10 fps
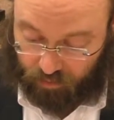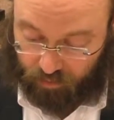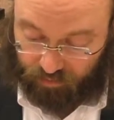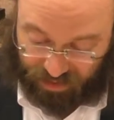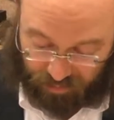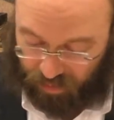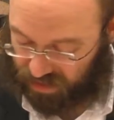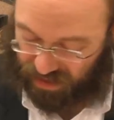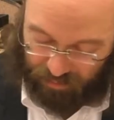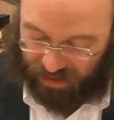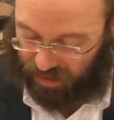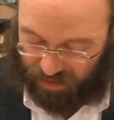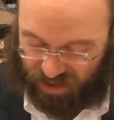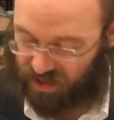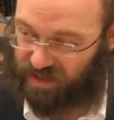It's really Pidyon Aben I
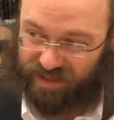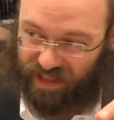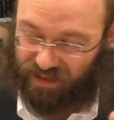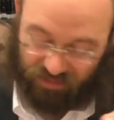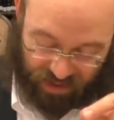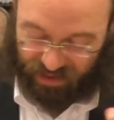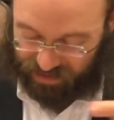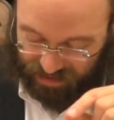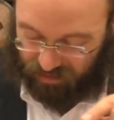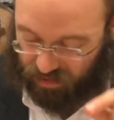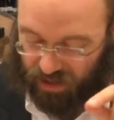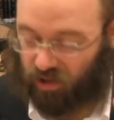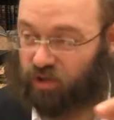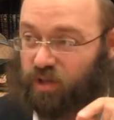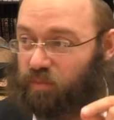mentioned is not really, it's not really a
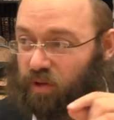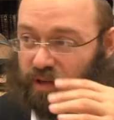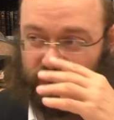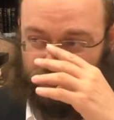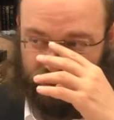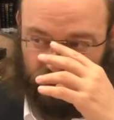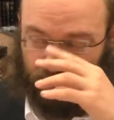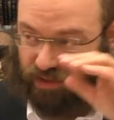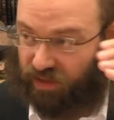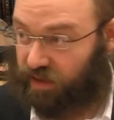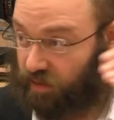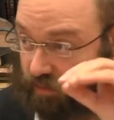Koisha Bracha, it's a side thing,